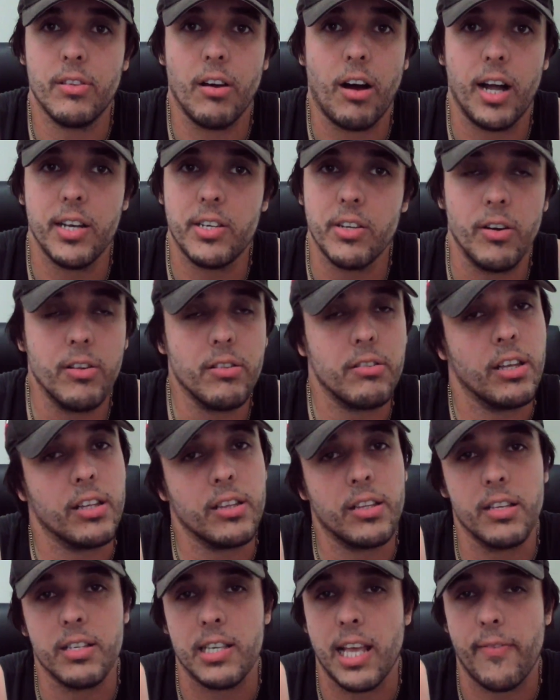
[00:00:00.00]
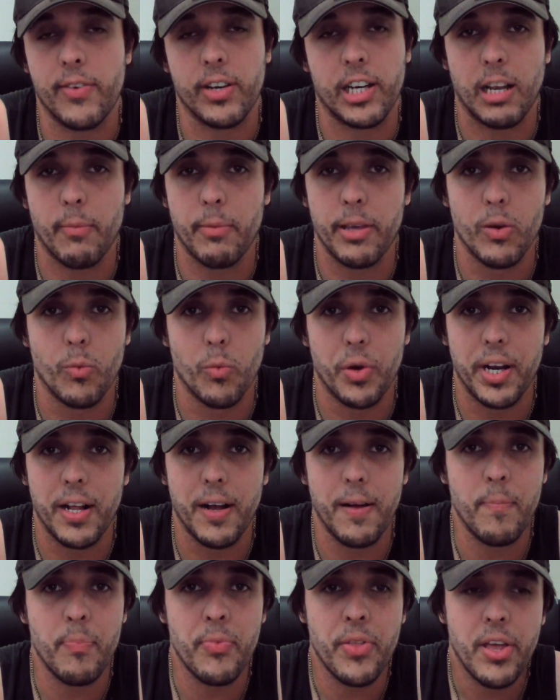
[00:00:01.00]
I don't think there's ever going to be a
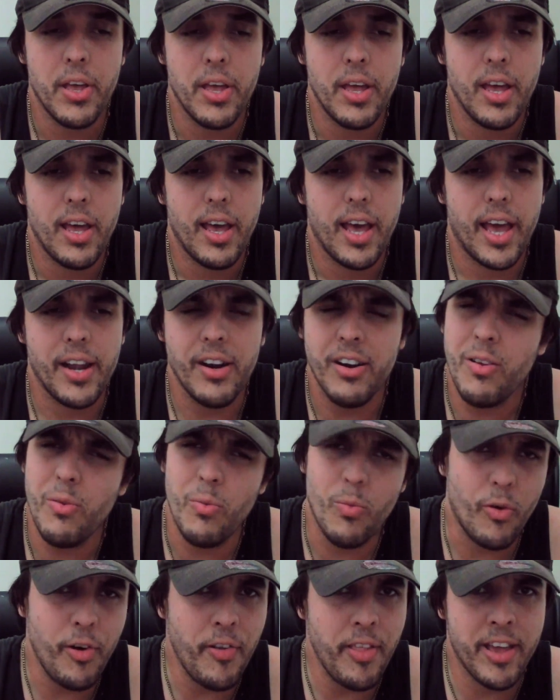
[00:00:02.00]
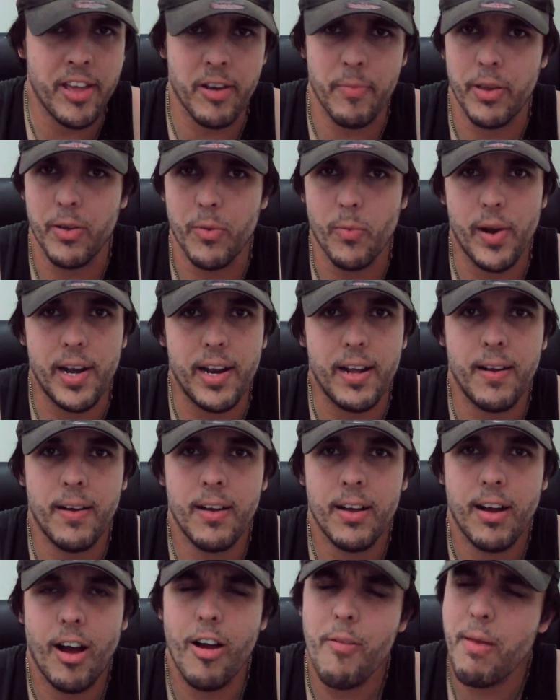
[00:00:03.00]
winner. And I don't want there to be a winner.
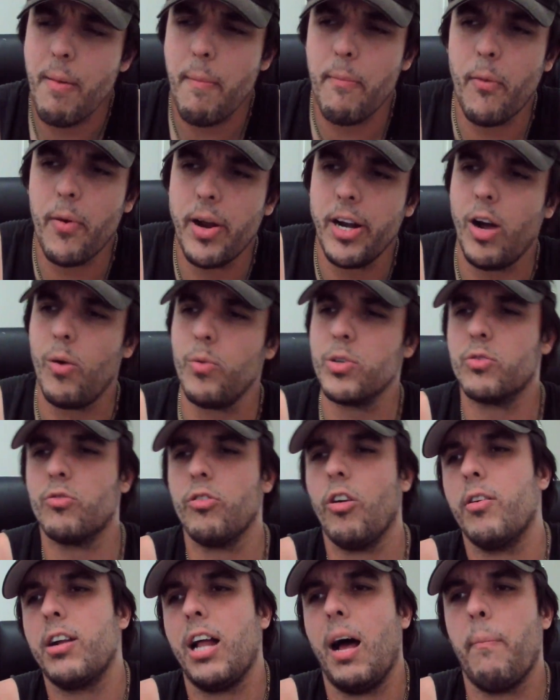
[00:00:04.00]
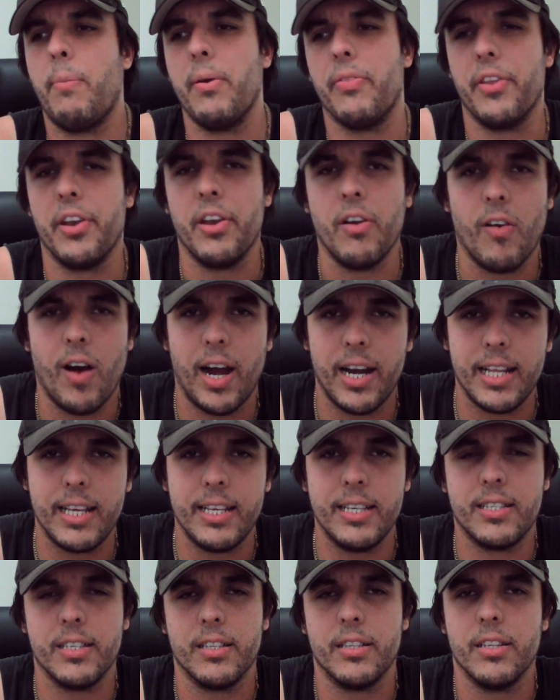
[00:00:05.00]
I remember when I was growing up in the
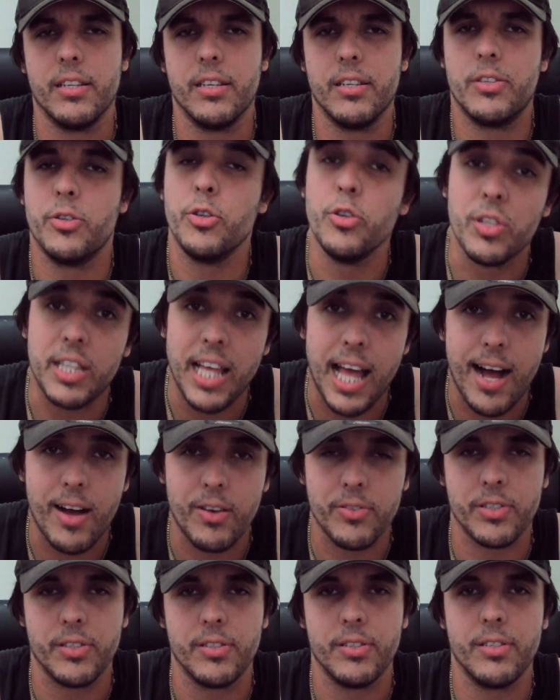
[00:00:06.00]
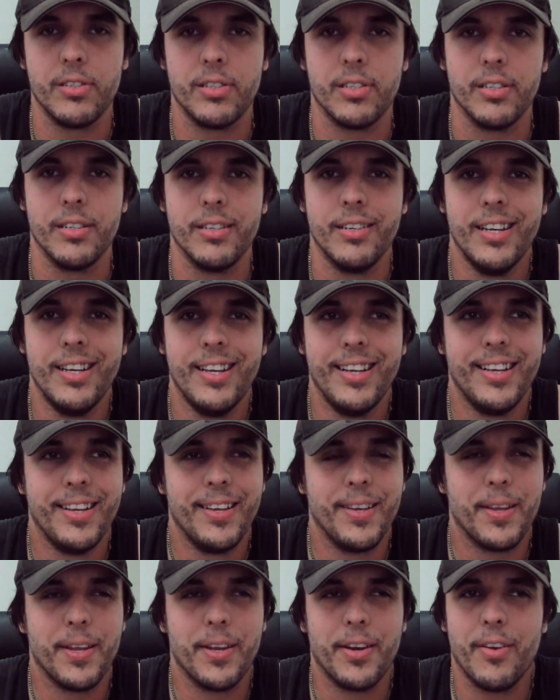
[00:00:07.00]
90s and the 2000s and,
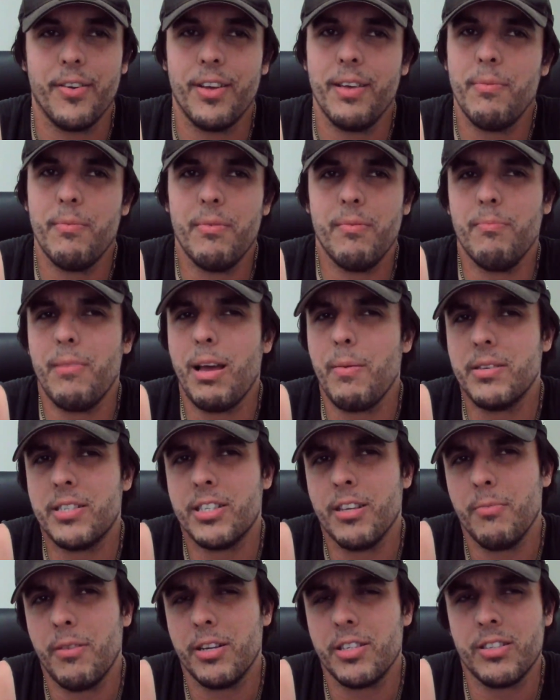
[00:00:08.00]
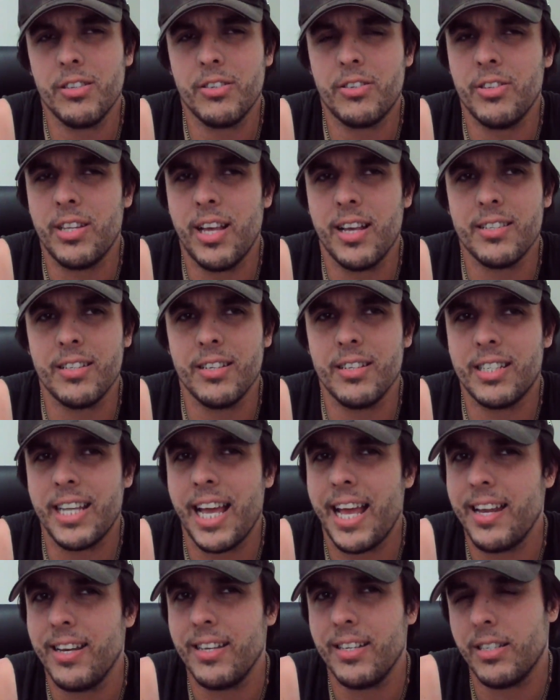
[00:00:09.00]
you know, maybe so much the
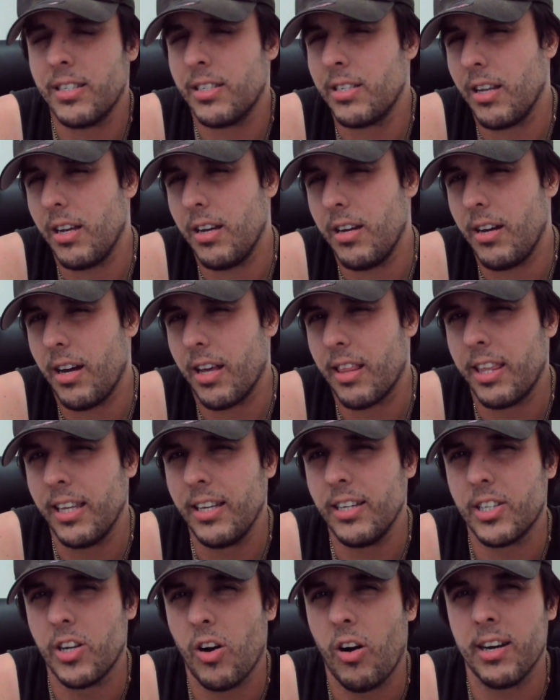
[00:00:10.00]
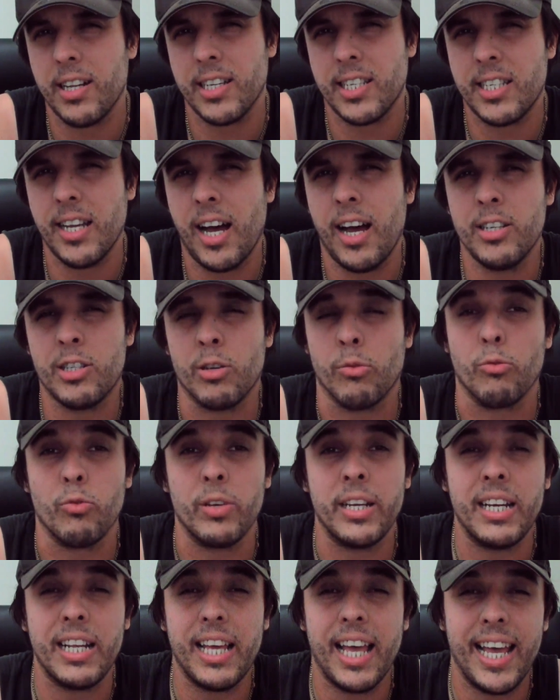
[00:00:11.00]
2010s, I think it kind of started to
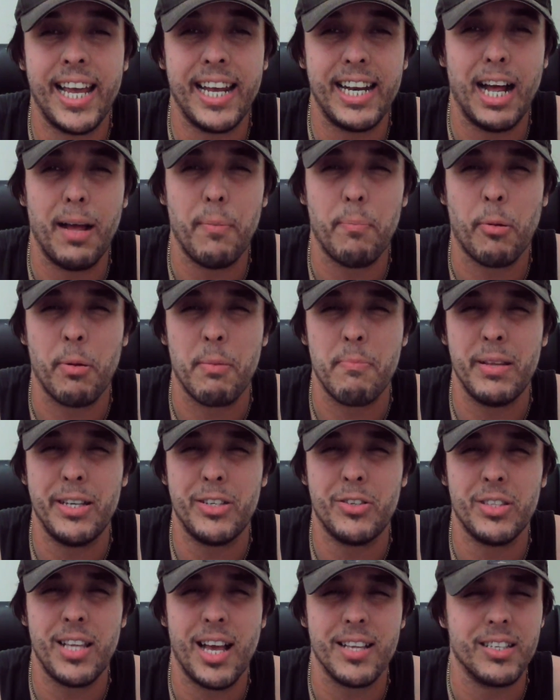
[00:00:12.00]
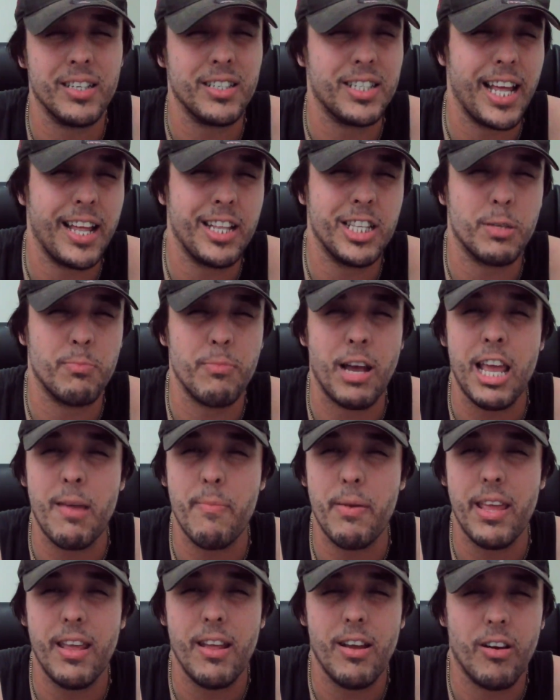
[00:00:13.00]
really heat up, probably mid-2010s
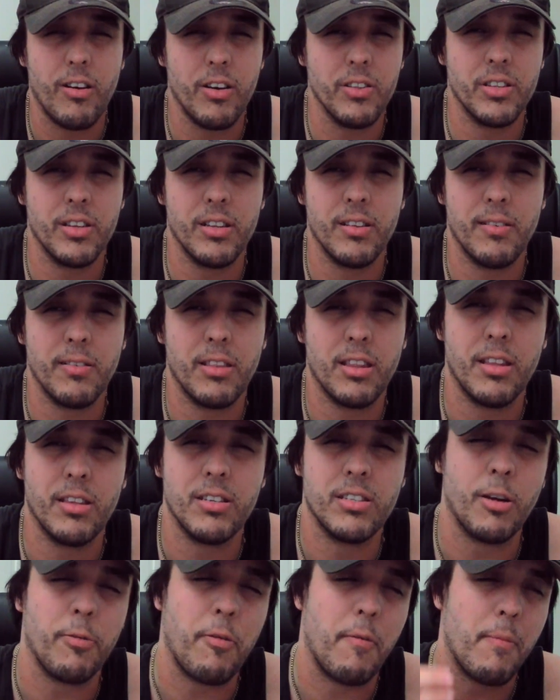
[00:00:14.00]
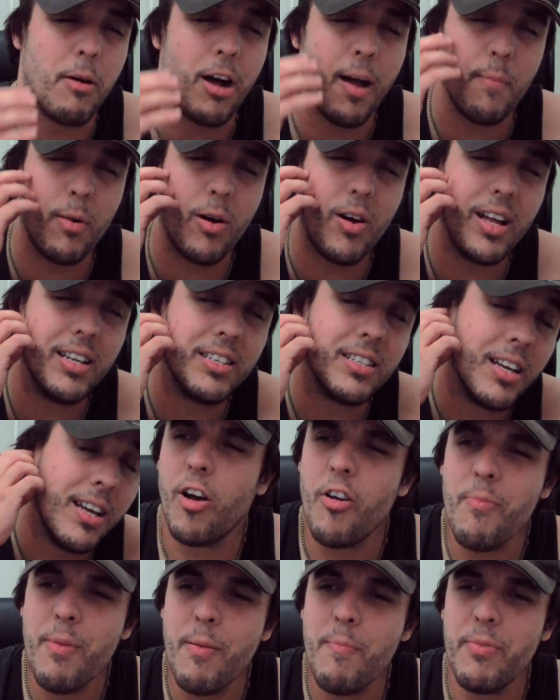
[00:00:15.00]
maybe, on the top of my mind.
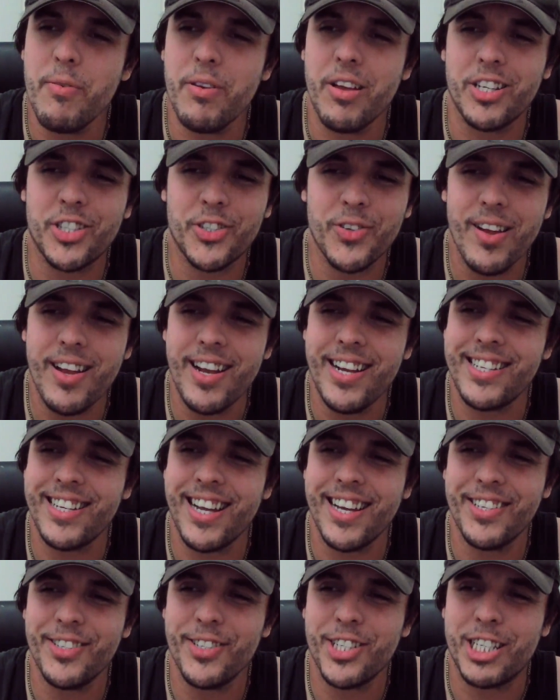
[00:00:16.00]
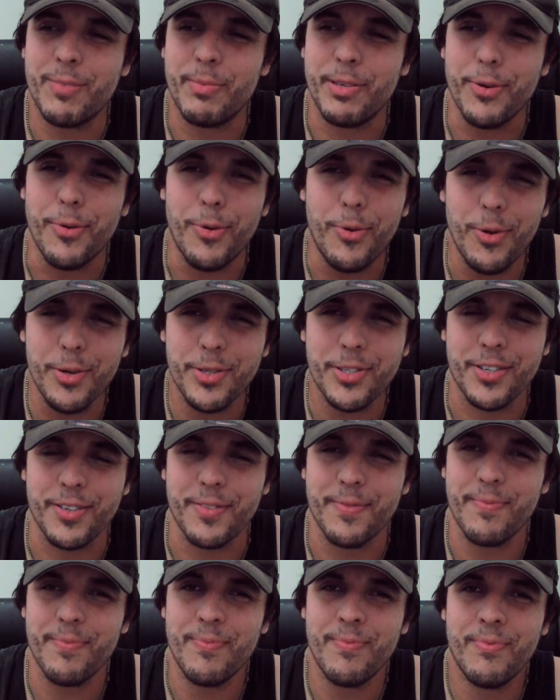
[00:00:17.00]
I remember Australia Day used to be
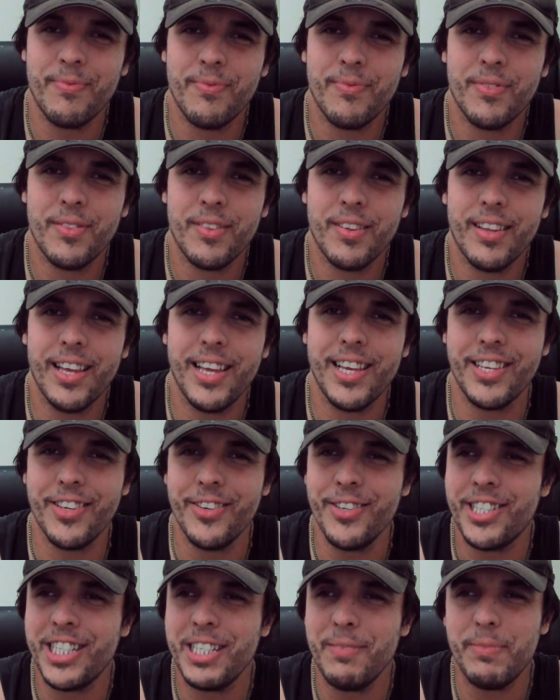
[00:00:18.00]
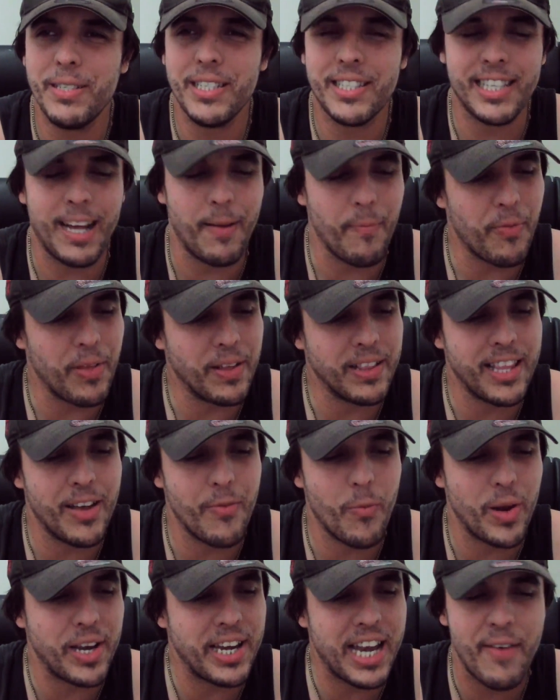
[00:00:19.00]
awesome. It used to be something
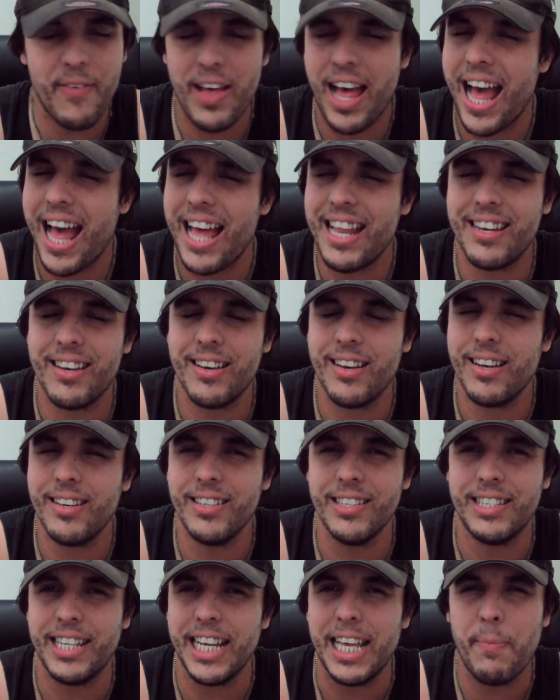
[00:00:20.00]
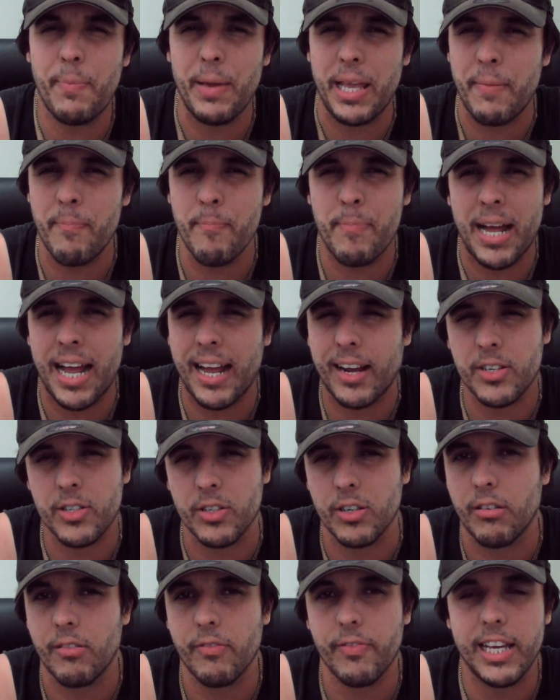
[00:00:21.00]
that we never had deep impacts
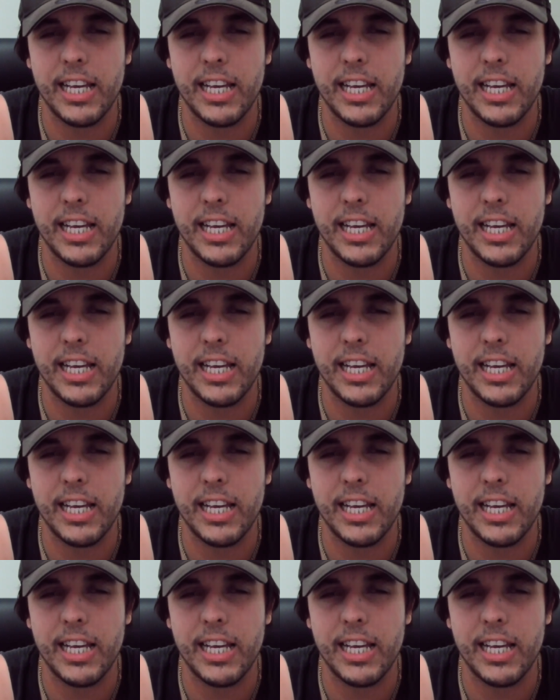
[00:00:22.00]
of.